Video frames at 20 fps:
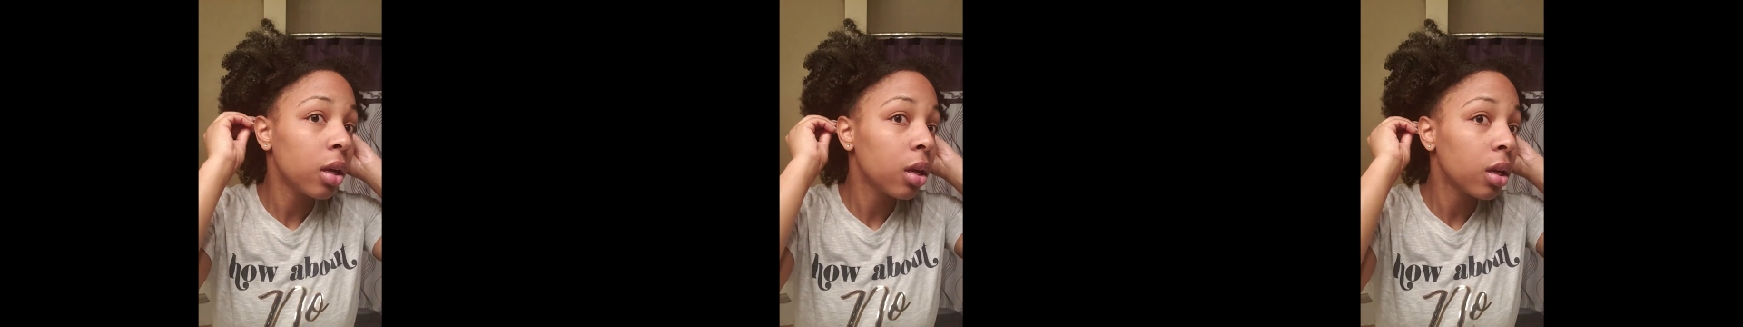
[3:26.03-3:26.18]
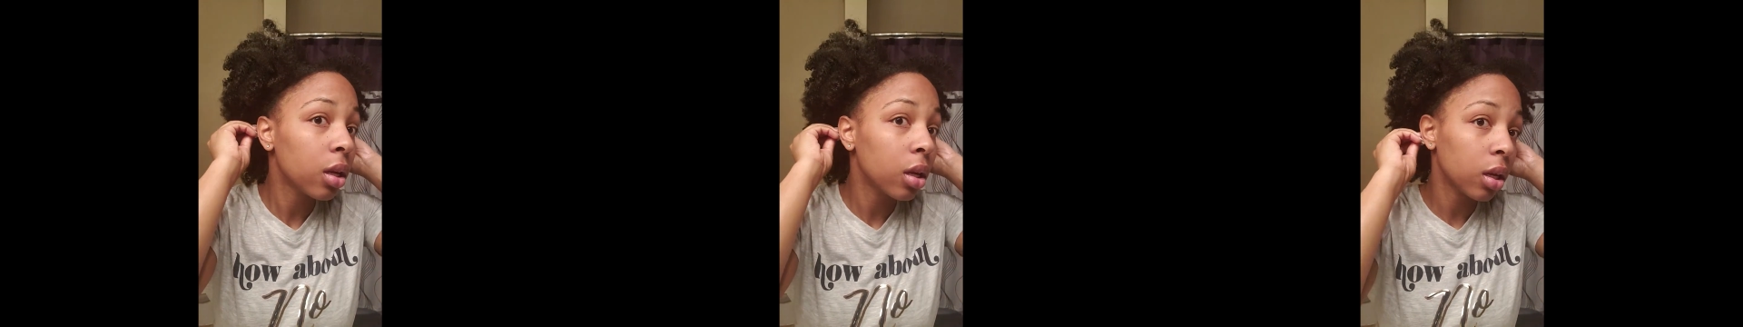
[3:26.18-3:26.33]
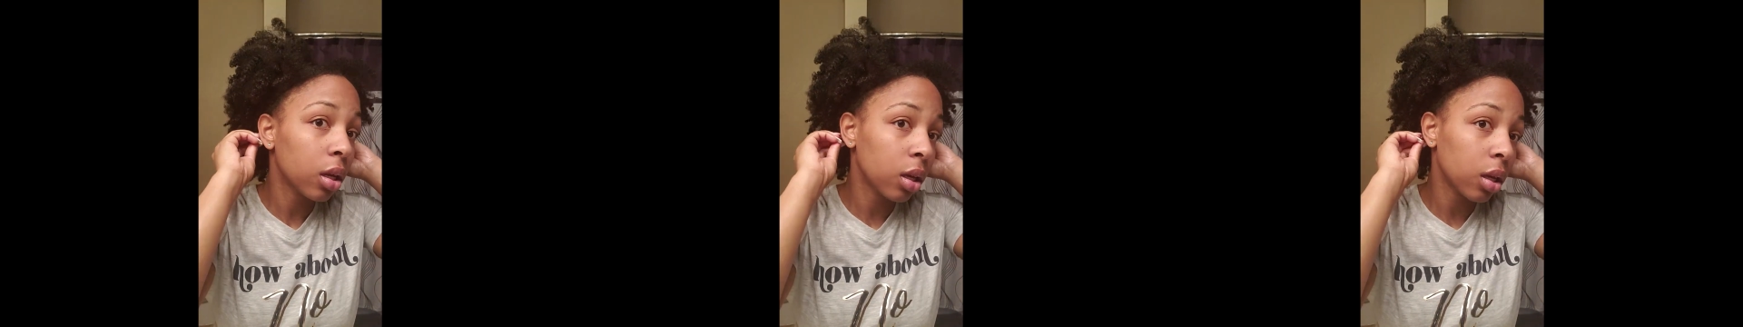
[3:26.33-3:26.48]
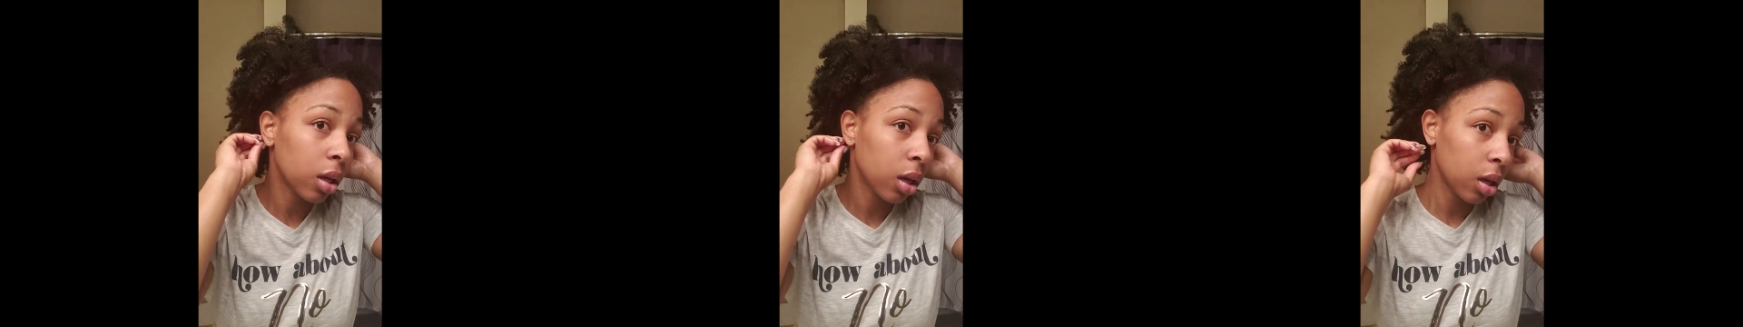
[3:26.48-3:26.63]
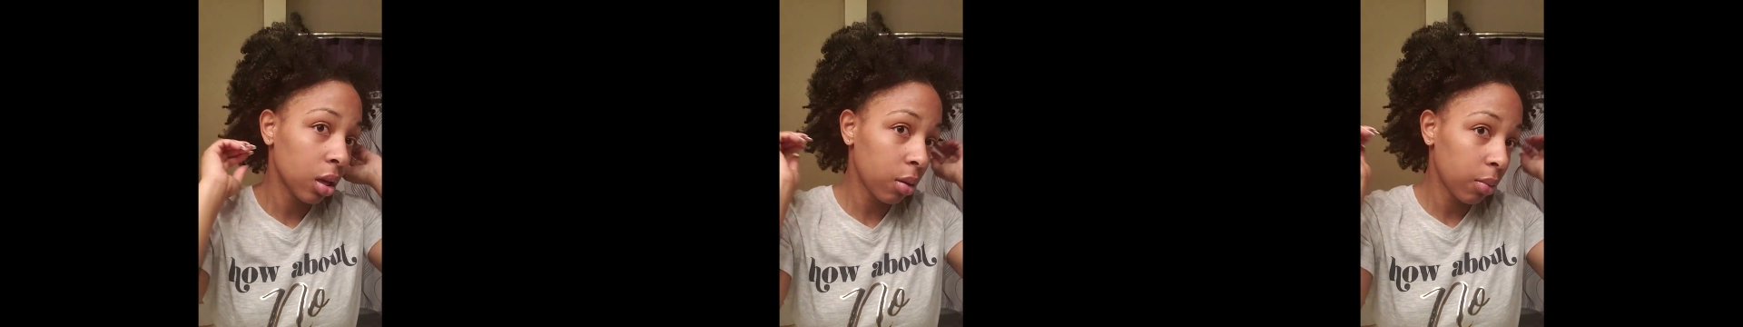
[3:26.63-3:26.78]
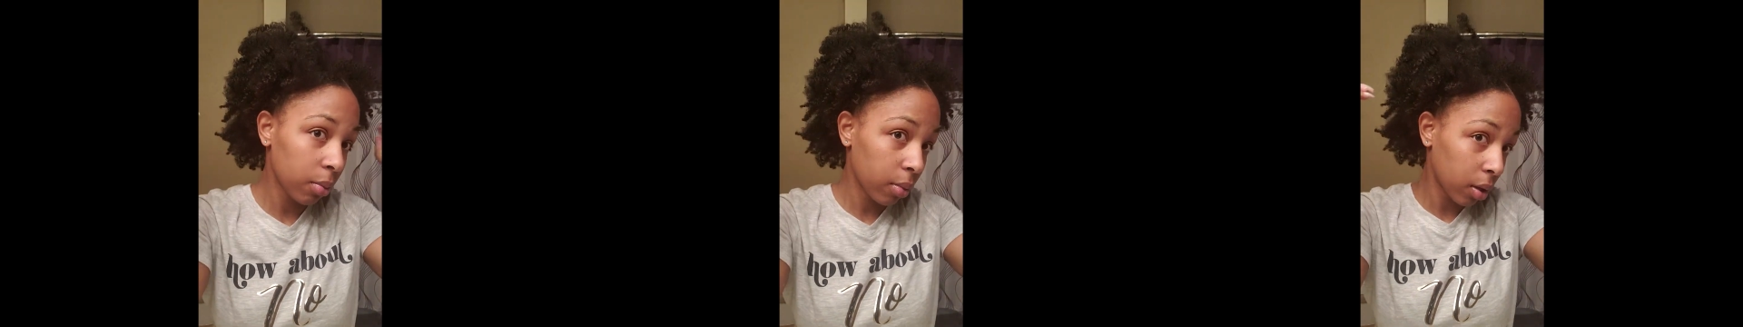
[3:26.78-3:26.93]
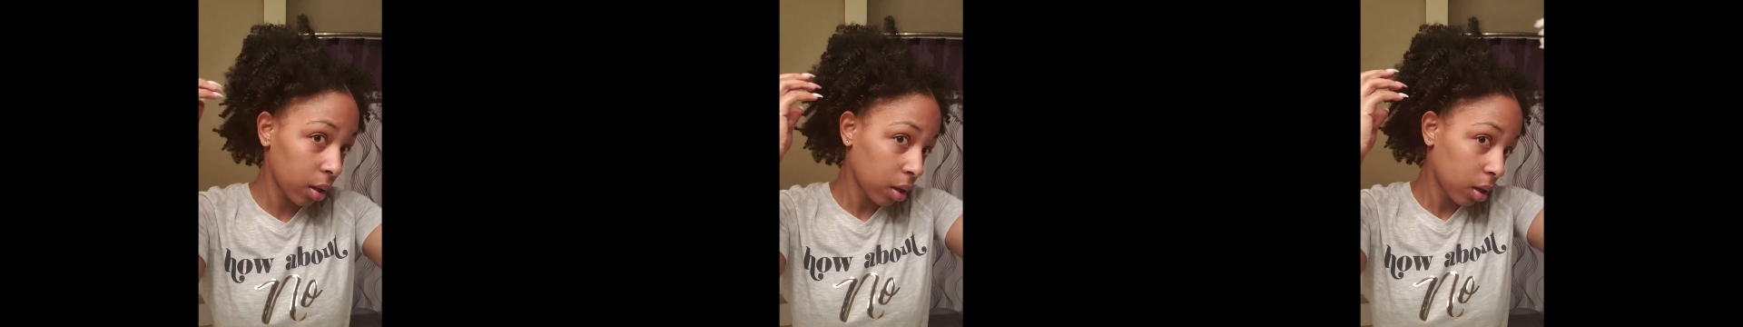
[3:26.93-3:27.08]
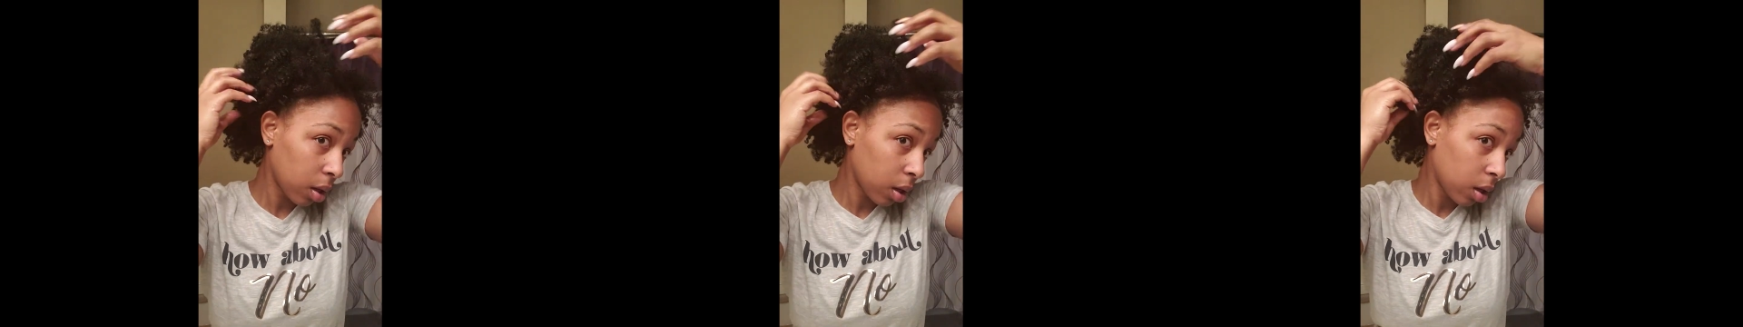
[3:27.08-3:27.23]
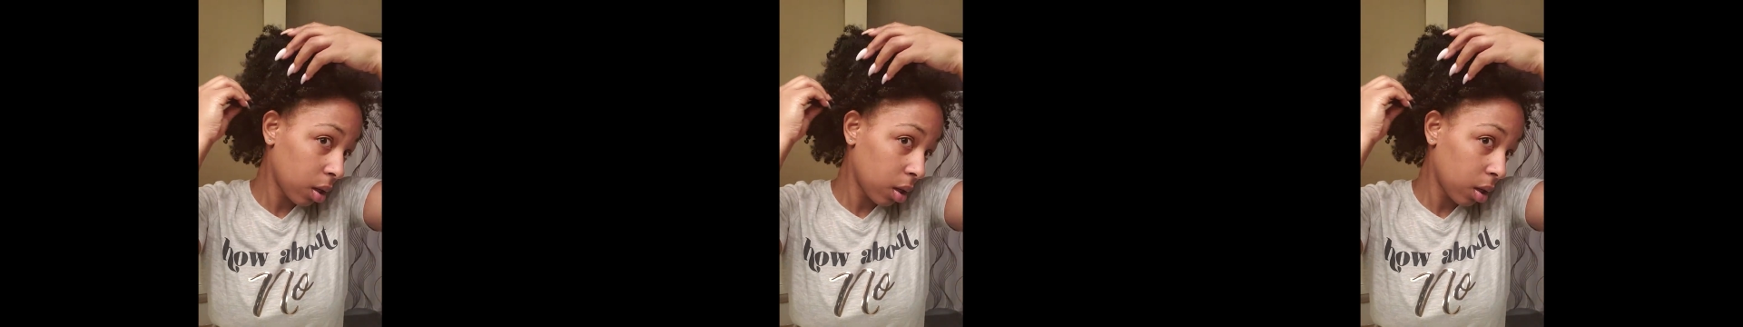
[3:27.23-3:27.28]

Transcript: it again back